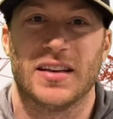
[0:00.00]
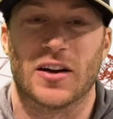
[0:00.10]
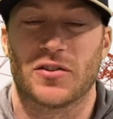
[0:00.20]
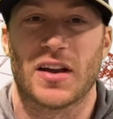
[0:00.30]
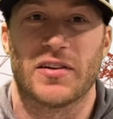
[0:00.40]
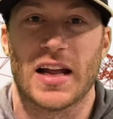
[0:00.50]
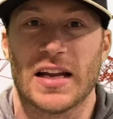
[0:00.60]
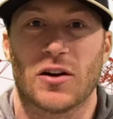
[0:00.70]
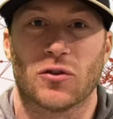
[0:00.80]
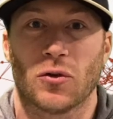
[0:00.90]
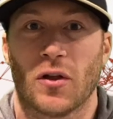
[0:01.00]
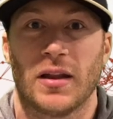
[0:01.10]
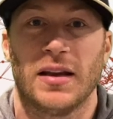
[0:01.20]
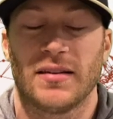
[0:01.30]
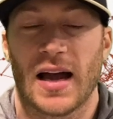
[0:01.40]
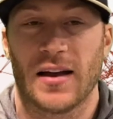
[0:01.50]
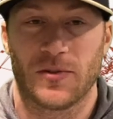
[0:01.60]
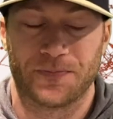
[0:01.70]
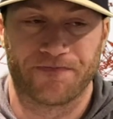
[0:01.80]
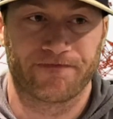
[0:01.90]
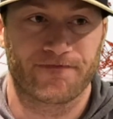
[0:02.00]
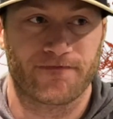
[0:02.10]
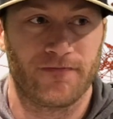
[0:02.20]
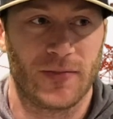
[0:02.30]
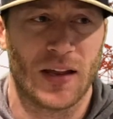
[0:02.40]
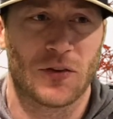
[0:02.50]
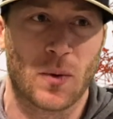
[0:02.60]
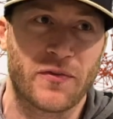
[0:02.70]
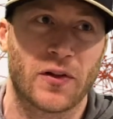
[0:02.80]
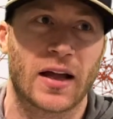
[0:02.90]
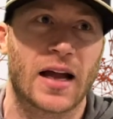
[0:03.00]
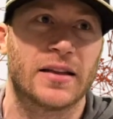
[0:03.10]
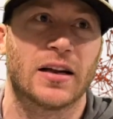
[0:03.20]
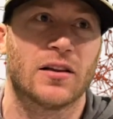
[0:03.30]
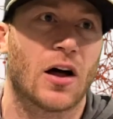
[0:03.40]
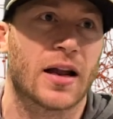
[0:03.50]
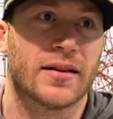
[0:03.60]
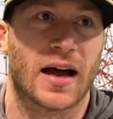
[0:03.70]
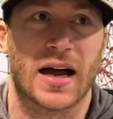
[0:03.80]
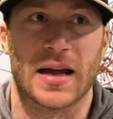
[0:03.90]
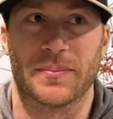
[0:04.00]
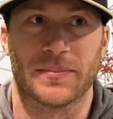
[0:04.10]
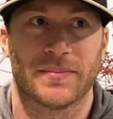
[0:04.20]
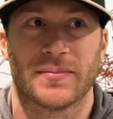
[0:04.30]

seven, eight years older than these guys. So I felt like I did a lot of time